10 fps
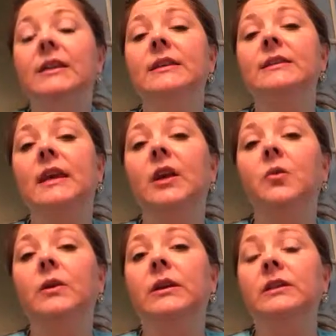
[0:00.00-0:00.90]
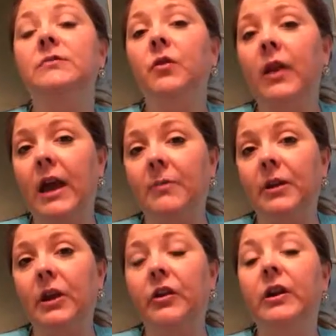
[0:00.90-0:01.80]
the second one is
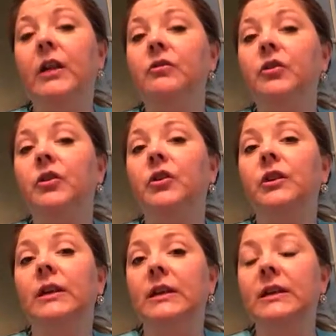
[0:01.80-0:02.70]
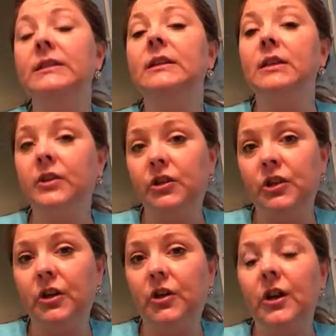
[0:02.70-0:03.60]
vocabulary, and the third is
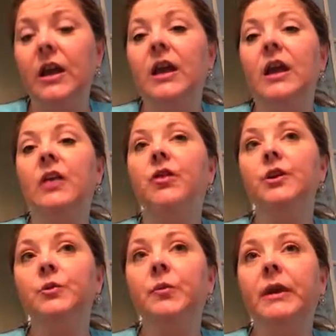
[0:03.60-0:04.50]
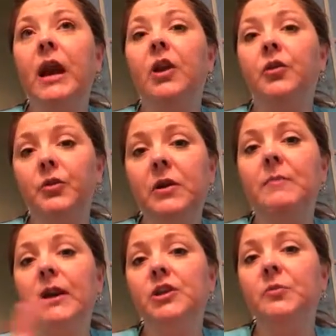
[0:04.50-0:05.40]
literature. And those will be our 3
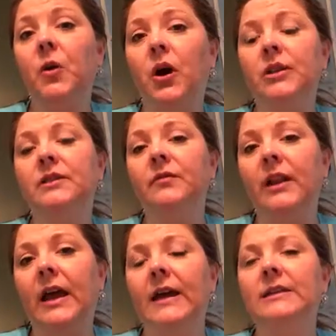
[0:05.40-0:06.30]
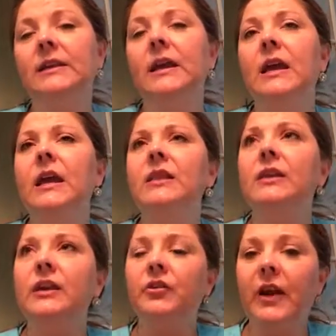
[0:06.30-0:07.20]
major parts of class.
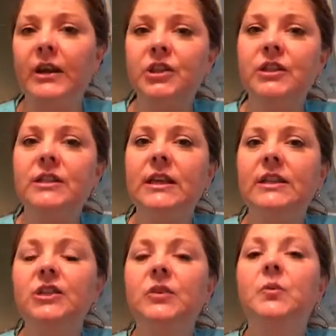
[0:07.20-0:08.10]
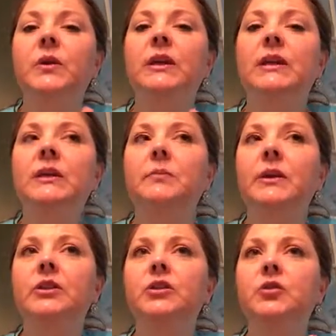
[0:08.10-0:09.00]
The interaction section we
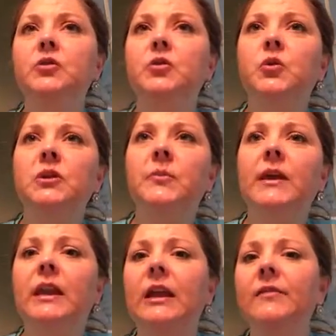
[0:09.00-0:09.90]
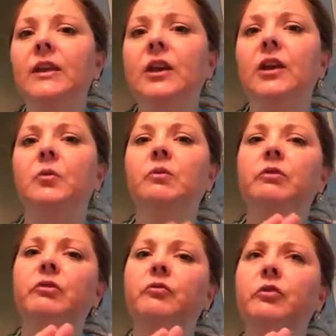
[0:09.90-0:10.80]
do toward the beginning of the year when
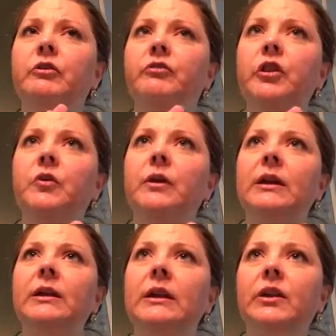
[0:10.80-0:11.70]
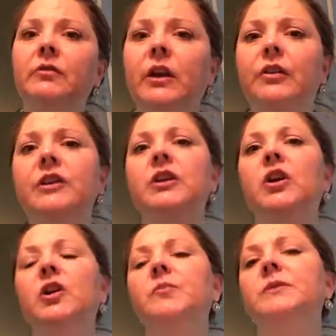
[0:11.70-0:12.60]
we're reviewing literary
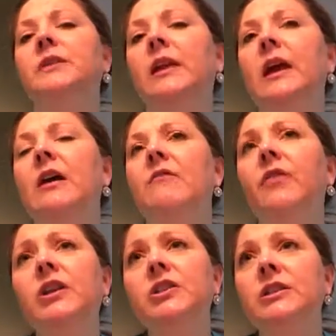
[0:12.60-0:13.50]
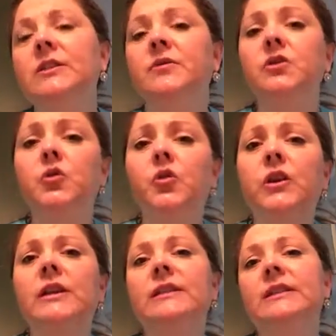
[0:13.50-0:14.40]
terms and functions of
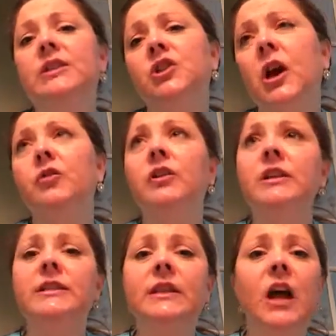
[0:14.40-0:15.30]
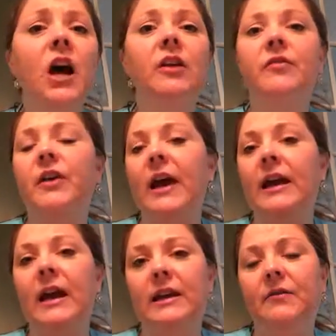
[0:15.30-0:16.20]
stories and genres and all of
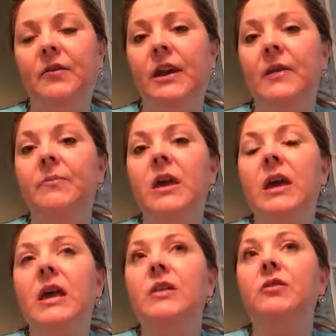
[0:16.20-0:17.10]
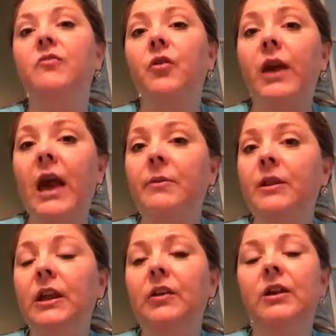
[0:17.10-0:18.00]
that kind of thing. The
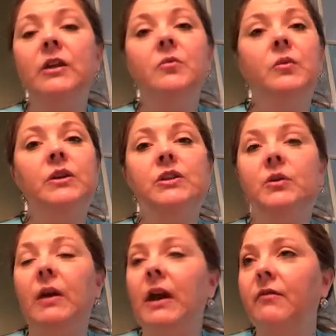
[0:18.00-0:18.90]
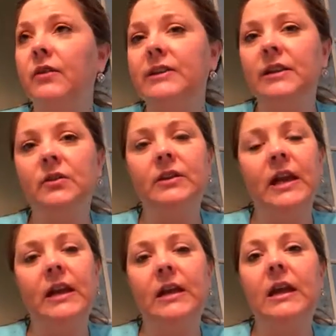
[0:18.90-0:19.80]
vocabulary we do every single
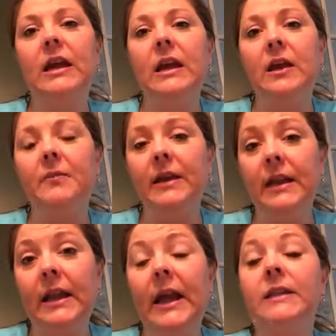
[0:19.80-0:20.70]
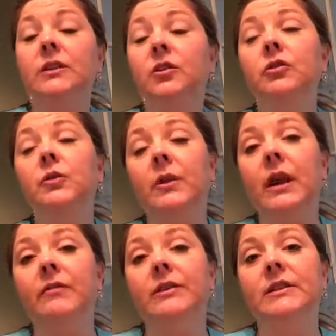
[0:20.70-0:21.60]
day in class, and you'll do it
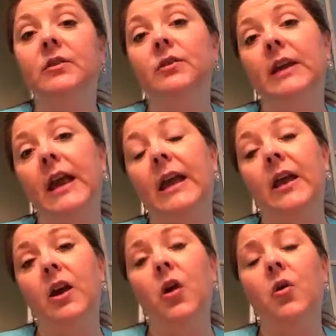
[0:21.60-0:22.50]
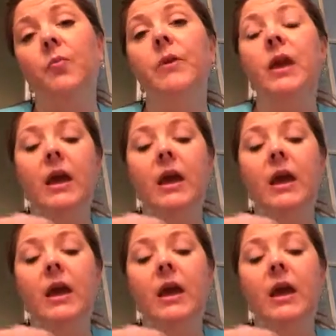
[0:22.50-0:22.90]
every single day at home.